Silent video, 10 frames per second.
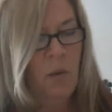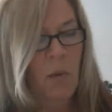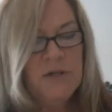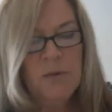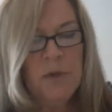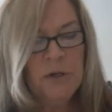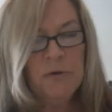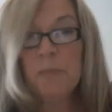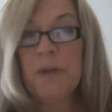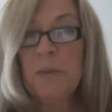What do we
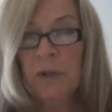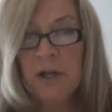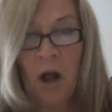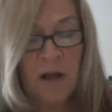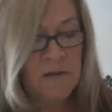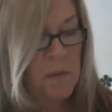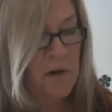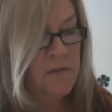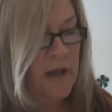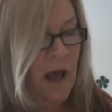do to people in
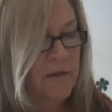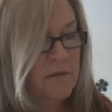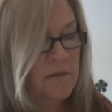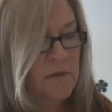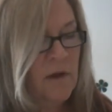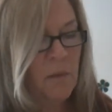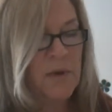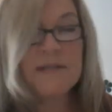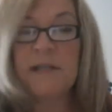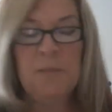hospitals, he asks?
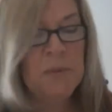We sleep